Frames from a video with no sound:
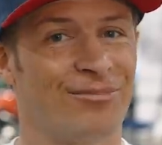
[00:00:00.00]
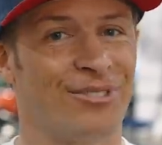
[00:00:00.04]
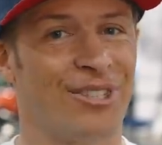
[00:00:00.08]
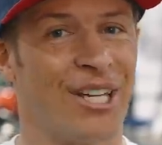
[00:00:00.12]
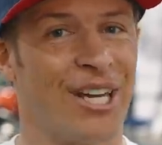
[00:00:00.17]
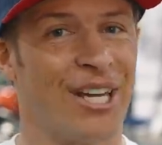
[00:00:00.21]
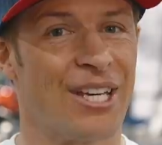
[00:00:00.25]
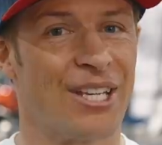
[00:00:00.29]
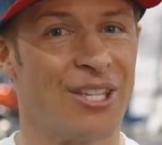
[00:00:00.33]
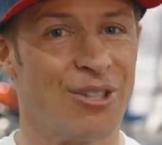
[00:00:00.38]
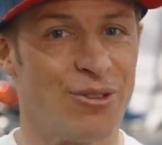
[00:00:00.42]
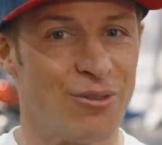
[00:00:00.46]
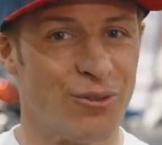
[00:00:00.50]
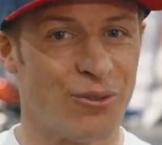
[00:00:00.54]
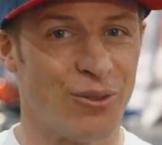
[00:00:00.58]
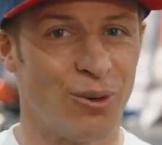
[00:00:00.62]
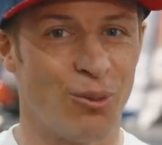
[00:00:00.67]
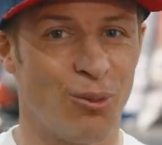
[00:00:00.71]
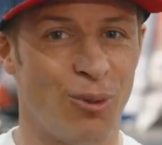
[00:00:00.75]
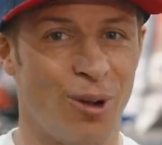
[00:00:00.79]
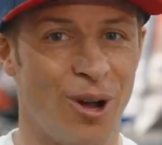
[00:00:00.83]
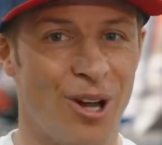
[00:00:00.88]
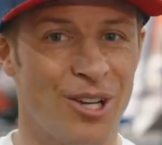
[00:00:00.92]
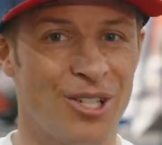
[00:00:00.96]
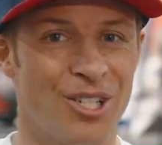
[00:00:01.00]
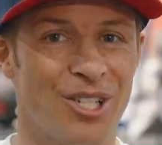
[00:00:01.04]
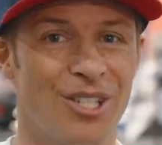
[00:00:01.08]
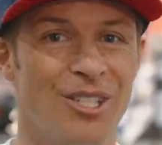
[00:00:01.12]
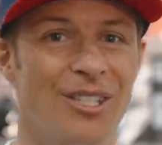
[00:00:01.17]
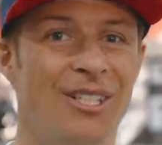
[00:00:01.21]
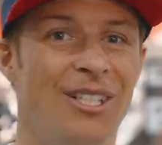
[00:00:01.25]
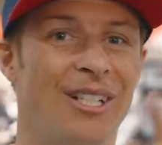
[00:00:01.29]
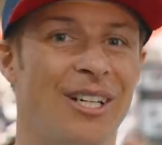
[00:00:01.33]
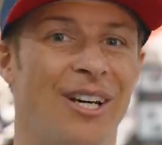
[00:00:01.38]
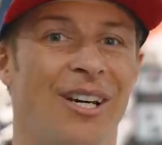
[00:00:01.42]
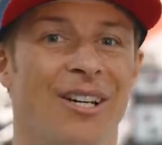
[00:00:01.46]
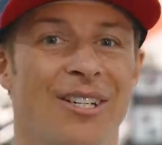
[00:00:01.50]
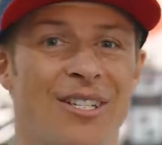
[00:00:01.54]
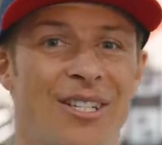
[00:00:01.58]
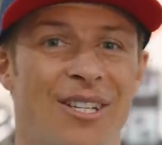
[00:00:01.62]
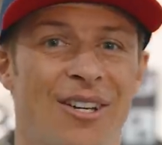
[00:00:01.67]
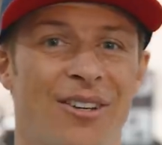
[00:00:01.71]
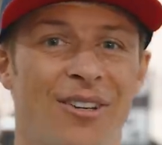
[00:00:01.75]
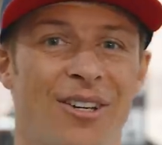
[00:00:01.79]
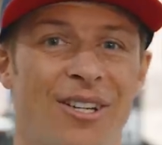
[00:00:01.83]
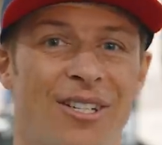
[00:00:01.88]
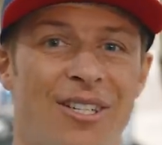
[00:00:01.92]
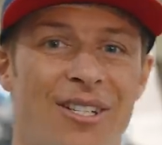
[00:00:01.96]
Thank you for watching.
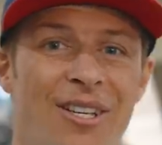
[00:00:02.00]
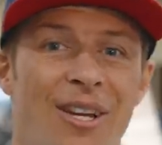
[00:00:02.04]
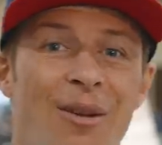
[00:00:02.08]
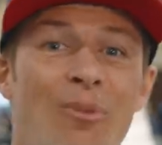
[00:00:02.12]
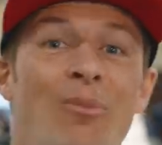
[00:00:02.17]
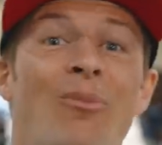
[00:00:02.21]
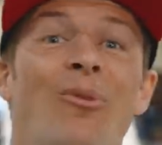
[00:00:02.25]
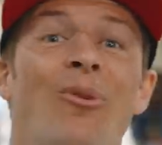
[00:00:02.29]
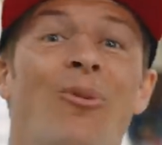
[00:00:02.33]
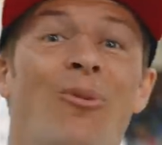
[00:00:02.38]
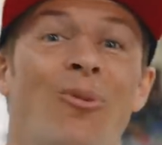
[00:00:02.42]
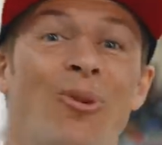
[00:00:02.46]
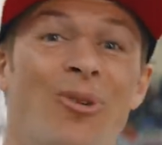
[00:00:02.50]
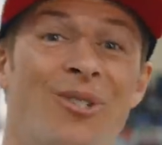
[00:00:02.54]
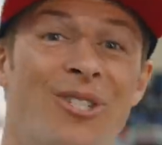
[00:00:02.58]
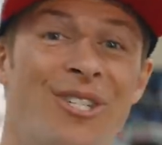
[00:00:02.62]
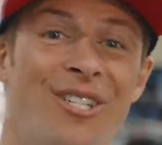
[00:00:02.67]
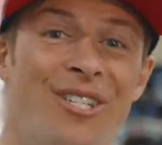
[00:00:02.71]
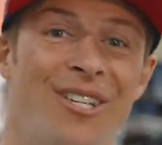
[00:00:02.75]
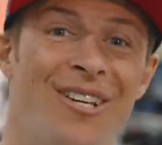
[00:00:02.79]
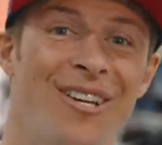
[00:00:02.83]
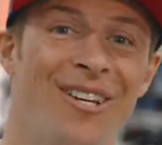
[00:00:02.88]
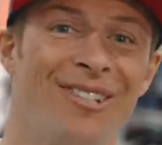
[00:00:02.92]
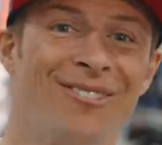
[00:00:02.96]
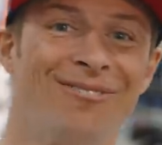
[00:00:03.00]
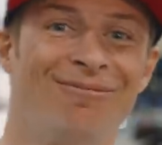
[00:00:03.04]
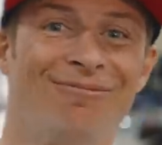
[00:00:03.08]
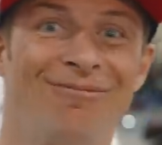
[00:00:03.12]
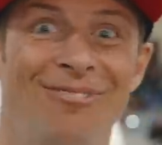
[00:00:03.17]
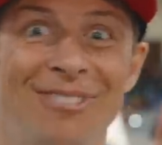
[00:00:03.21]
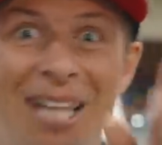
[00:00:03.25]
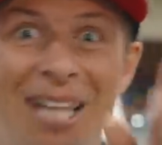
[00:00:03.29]
Until next time, we'll see you.